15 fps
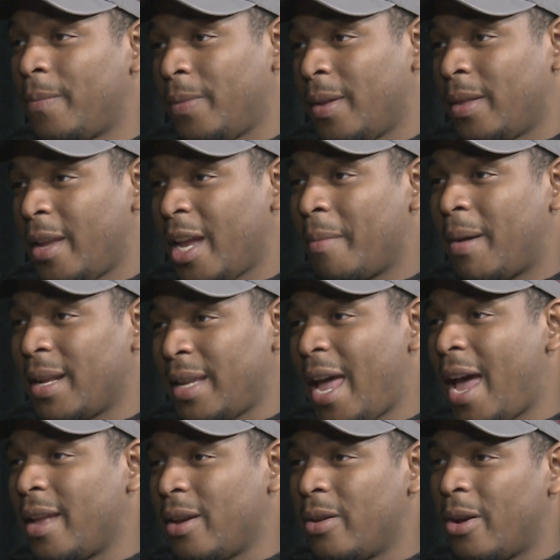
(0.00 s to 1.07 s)
Think about
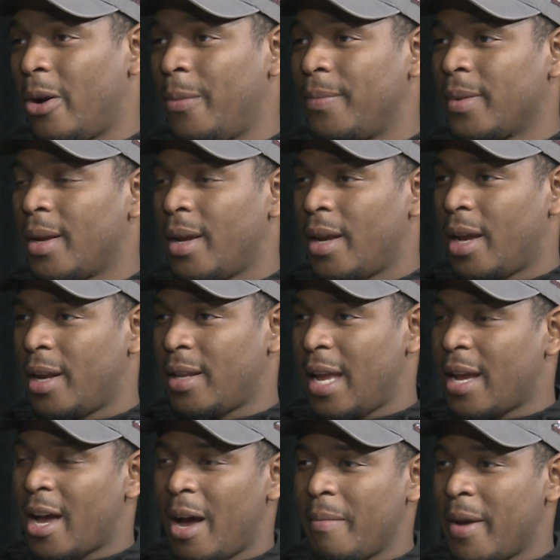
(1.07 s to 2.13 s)
that, and
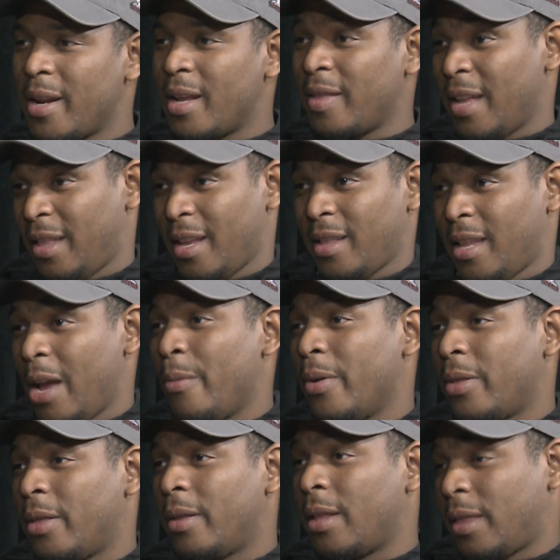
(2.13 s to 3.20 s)
they come in and they
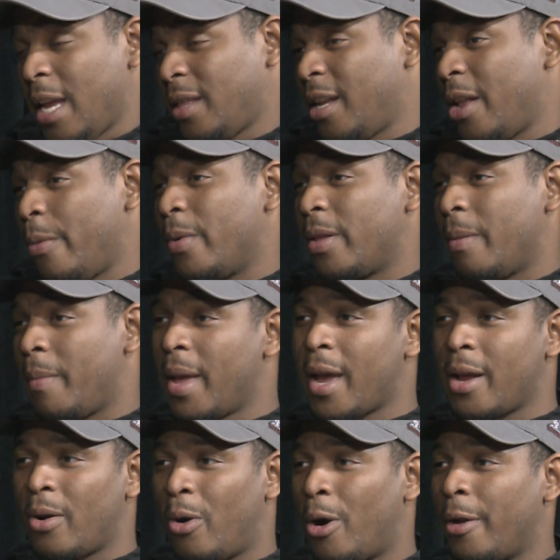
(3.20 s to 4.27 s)
would think that they were the
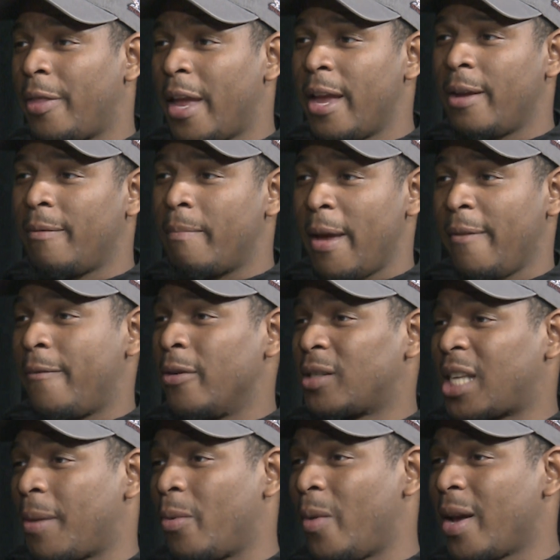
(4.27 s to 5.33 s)
man, or they may feel
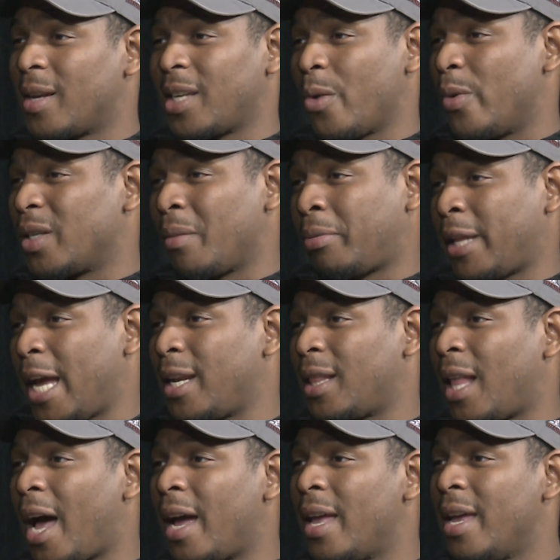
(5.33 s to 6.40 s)
some type of way because they wasn't playing a
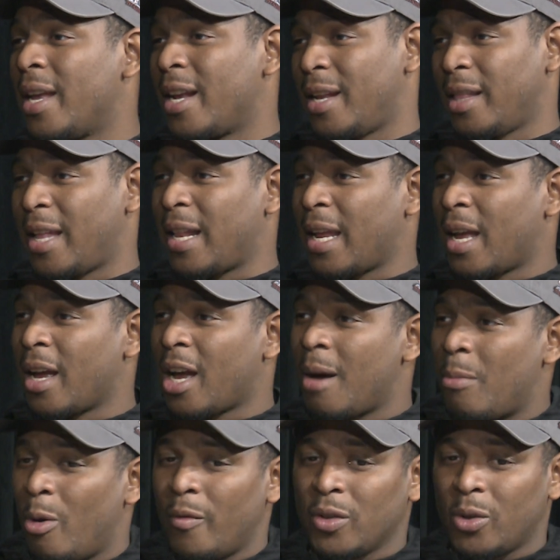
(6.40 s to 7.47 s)
lot, and they think they can
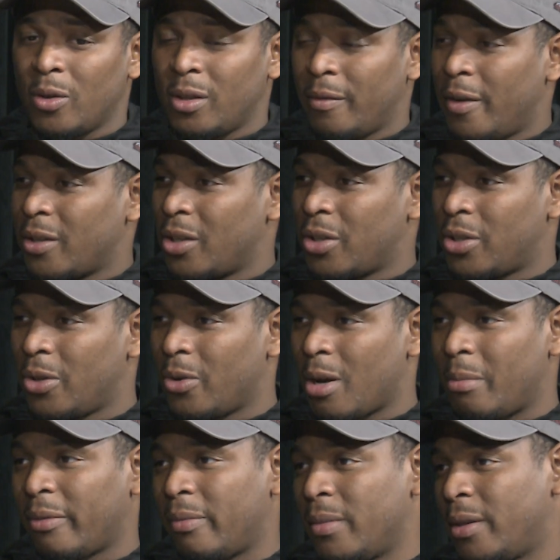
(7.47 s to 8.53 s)
come over to a Division II,
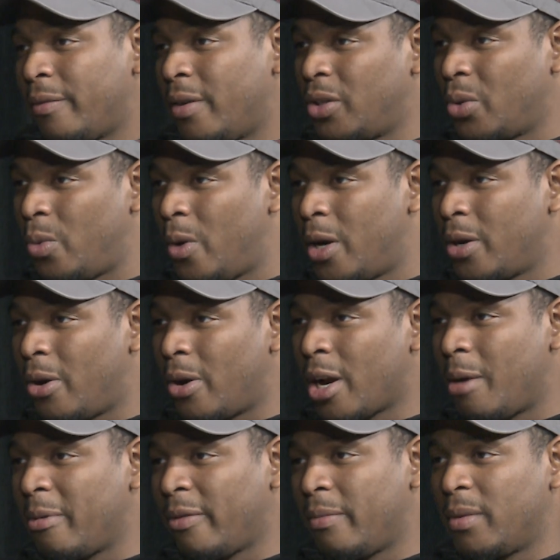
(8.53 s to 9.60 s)
coming from a Division I, or
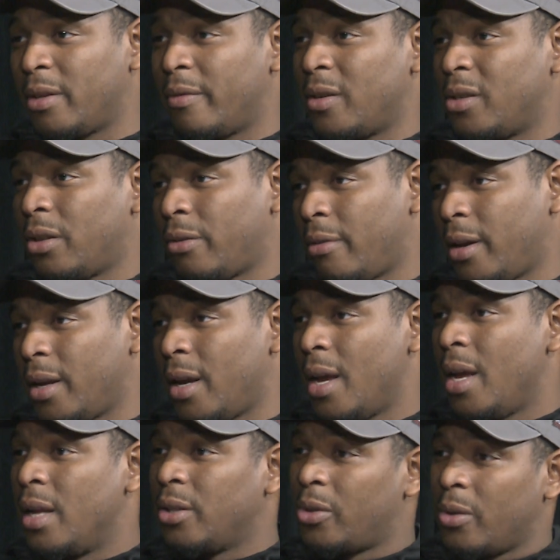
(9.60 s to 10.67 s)
coming from a Division III
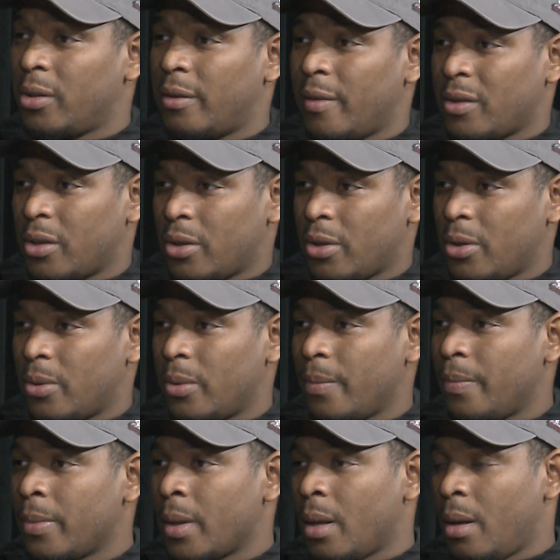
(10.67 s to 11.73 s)
to a Division II.
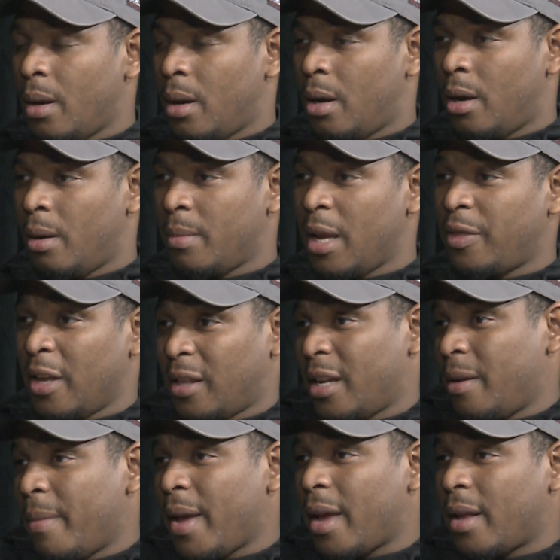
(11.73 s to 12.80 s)
They think they're
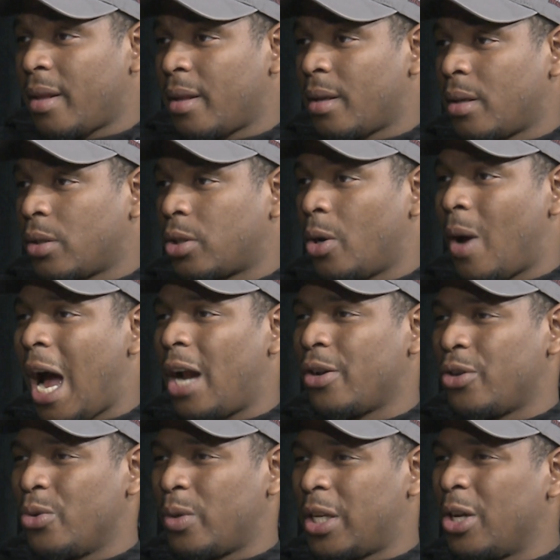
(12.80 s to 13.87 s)
the man. So how
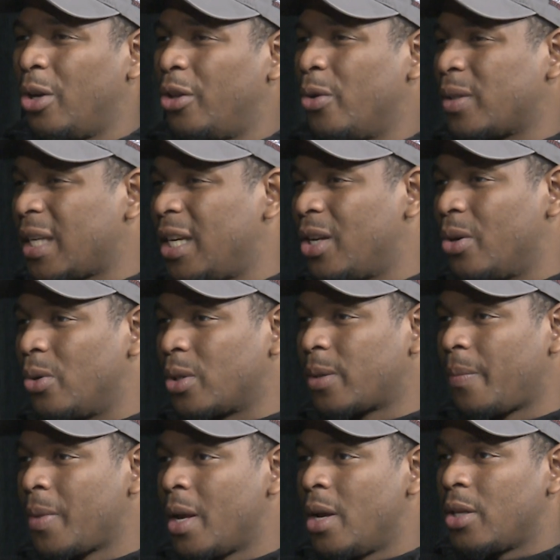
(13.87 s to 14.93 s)
do you kill those egos?